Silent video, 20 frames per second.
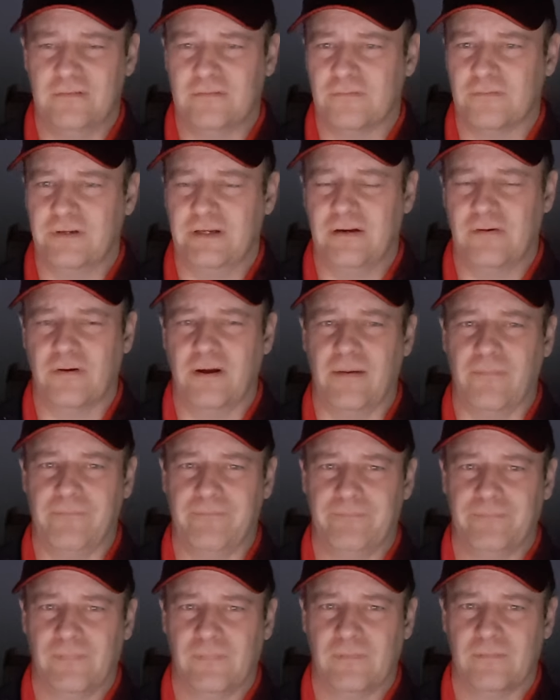and regrip.
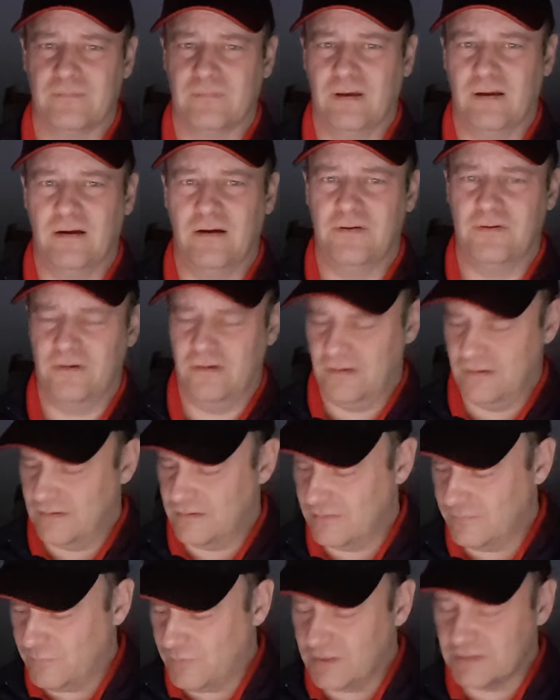Under
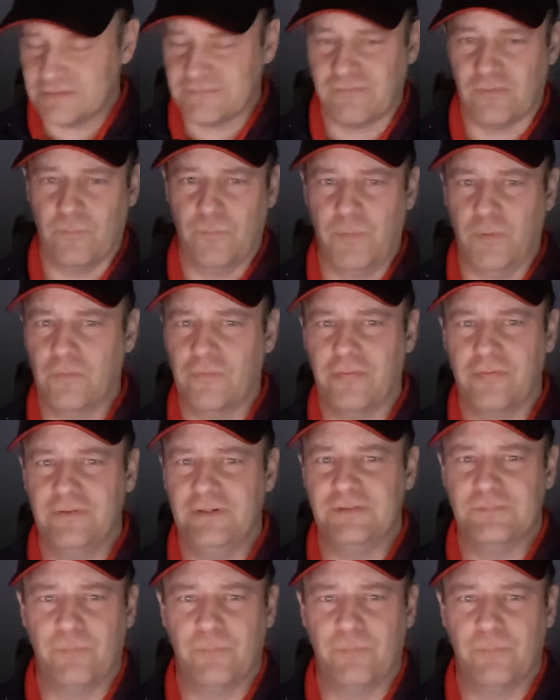$100 for both of these